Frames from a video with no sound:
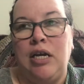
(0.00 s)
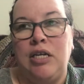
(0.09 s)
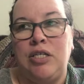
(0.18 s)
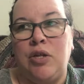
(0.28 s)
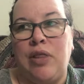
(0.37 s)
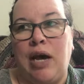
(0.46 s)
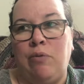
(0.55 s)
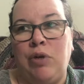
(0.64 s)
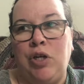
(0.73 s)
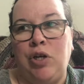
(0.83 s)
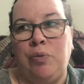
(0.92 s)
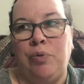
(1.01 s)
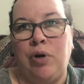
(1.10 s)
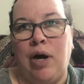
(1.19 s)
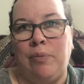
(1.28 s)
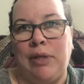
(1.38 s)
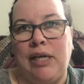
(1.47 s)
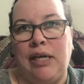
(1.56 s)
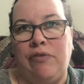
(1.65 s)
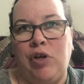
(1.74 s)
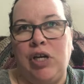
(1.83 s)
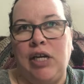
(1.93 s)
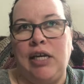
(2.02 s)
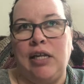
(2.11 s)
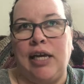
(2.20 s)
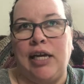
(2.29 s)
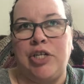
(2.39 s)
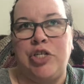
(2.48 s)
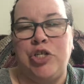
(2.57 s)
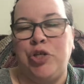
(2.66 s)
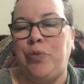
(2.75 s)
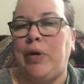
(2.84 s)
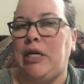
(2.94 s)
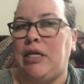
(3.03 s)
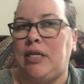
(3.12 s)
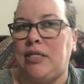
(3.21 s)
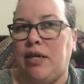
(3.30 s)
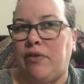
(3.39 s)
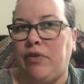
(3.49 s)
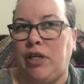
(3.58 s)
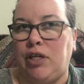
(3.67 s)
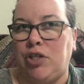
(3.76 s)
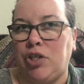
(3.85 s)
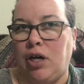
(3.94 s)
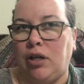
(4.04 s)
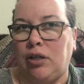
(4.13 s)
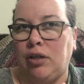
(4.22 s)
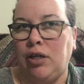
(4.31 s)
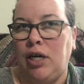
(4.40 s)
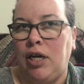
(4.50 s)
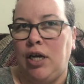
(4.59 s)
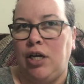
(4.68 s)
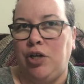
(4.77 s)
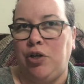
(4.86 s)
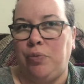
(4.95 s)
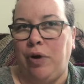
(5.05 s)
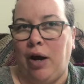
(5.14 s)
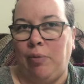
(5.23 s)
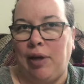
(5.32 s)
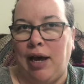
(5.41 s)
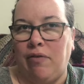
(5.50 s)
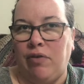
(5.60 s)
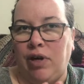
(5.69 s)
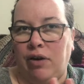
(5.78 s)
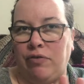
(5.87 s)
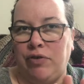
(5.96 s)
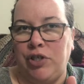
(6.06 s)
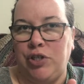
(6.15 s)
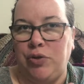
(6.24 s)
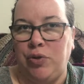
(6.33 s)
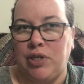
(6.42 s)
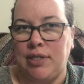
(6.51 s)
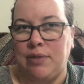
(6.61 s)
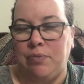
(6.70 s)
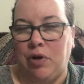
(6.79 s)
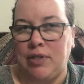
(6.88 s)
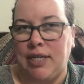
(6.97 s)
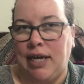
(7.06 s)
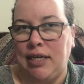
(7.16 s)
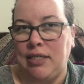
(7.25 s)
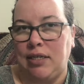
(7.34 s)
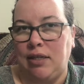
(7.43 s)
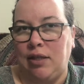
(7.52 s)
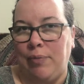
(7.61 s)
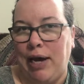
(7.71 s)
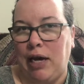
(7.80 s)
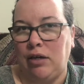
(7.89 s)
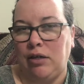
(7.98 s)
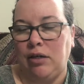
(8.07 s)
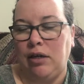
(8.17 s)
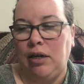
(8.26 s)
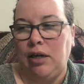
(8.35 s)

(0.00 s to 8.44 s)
So that one you could probably, if you could get like 2 minis of each color, you'd probably have enough to do the small size in the pattern.